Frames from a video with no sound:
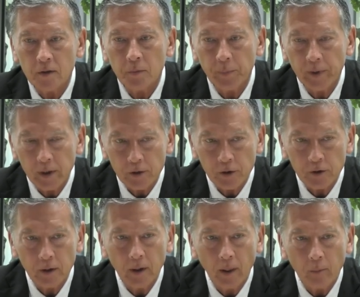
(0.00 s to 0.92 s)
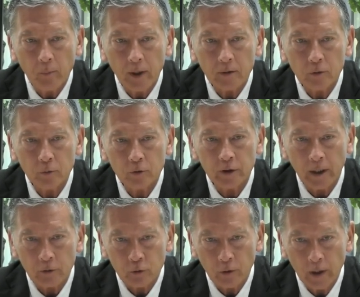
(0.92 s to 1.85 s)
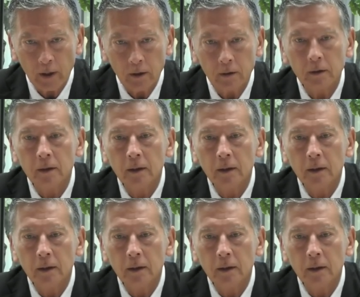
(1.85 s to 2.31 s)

speech by Su Xia Shuang.